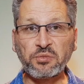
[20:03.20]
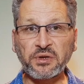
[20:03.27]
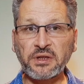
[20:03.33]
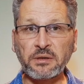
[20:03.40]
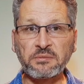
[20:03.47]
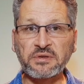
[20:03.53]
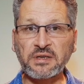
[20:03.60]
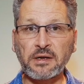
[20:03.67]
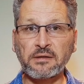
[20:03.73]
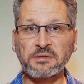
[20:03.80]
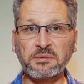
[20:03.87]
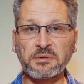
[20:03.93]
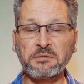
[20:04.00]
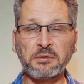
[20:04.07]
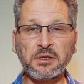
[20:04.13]
put themselves
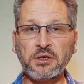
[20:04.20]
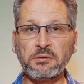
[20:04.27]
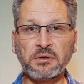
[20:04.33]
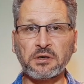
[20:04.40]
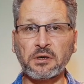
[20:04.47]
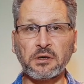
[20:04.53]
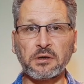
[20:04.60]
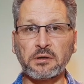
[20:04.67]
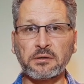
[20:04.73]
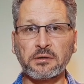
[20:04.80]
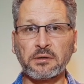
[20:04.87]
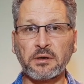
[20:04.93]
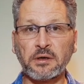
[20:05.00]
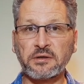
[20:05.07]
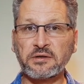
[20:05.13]
between you and God.
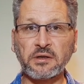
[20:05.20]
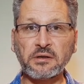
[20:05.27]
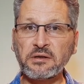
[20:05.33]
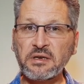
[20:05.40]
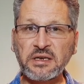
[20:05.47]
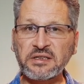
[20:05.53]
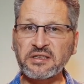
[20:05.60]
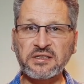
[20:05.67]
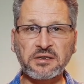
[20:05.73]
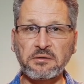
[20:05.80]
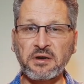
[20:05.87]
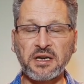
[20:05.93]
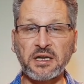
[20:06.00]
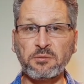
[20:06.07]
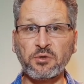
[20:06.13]
It's not
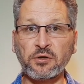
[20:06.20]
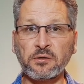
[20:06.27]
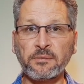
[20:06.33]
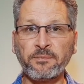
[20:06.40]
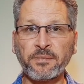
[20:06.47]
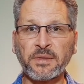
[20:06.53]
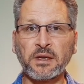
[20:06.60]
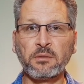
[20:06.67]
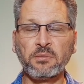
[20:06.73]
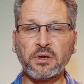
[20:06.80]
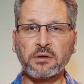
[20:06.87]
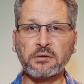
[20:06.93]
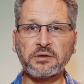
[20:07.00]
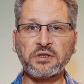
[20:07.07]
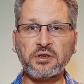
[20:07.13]
necessary anymore
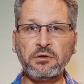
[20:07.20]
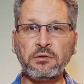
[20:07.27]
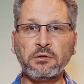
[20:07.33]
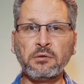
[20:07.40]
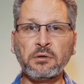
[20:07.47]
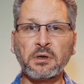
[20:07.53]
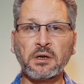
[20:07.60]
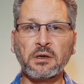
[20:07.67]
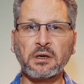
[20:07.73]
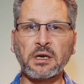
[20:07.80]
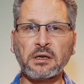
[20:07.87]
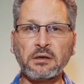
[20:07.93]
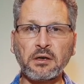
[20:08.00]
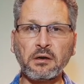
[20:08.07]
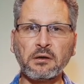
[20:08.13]
because you
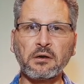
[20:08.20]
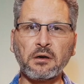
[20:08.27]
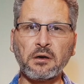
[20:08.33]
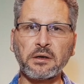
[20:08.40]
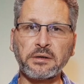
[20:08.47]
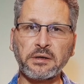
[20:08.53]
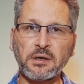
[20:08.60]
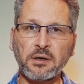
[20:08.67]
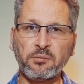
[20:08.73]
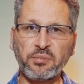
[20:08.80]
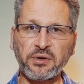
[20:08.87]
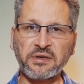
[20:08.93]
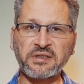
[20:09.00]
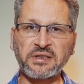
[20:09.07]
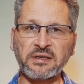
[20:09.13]
can know God
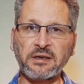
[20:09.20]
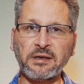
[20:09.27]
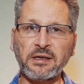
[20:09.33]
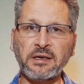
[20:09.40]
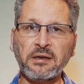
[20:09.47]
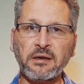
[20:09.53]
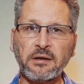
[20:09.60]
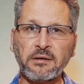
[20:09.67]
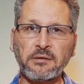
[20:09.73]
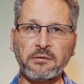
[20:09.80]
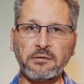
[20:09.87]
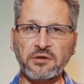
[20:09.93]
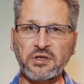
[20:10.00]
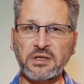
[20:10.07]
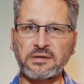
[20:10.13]
personally through
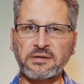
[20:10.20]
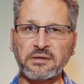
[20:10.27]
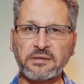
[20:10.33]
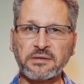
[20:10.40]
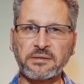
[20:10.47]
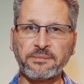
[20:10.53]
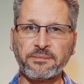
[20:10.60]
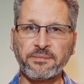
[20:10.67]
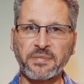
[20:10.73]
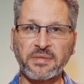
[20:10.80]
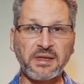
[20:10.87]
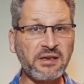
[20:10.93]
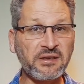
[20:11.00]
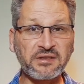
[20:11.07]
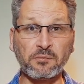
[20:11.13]
Jesus.
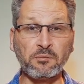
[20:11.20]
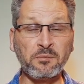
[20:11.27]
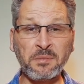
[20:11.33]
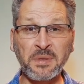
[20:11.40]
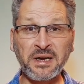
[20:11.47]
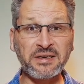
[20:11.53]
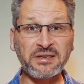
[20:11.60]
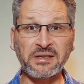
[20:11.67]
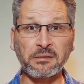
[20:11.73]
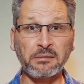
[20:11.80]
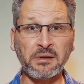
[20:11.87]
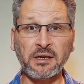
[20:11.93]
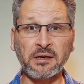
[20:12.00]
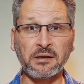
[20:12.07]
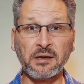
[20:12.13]
That is an amazing
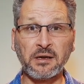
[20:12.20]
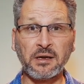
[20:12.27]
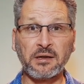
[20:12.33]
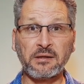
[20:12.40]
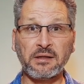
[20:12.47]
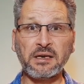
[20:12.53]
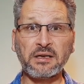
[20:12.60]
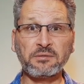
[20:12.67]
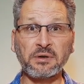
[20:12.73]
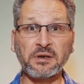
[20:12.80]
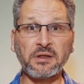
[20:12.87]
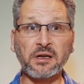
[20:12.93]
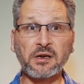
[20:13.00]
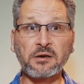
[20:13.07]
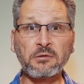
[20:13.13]
thing. That is one
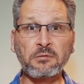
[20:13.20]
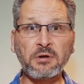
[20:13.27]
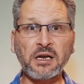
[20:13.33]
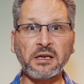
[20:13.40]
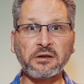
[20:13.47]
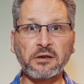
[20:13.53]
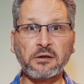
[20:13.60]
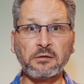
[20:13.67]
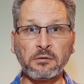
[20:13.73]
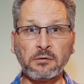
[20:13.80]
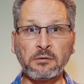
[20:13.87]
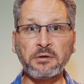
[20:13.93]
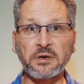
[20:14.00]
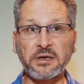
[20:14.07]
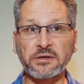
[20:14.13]
of the great,
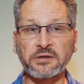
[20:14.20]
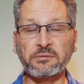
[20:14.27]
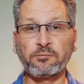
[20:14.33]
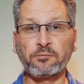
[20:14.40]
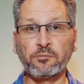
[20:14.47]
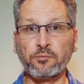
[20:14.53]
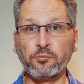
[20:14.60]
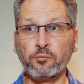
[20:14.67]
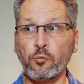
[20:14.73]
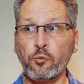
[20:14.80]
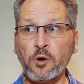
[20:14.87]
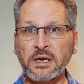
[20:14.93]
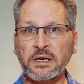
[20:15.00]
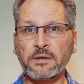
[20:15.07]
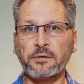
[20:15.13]
glorious,
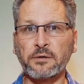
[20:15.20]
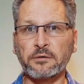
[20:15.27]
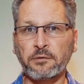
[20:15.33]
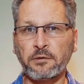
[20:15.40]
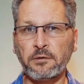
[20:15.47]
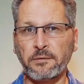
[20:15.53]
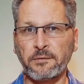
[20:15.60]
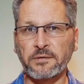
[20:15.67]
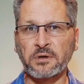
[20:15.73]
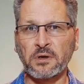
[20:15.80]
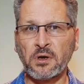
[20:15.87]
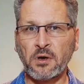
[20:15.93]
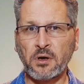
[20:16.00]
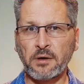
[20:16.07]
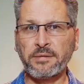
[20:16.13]
wonderful truths
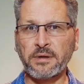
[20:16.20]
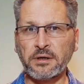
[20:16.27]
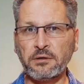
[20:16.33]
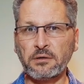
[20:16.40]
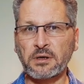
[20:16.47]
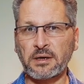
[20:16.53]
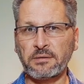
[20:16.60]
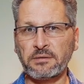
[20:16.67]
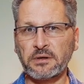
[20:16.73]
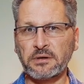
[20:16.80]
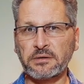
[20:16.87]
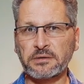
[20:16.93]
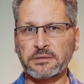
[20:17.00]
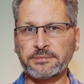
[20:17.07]
of the new covenant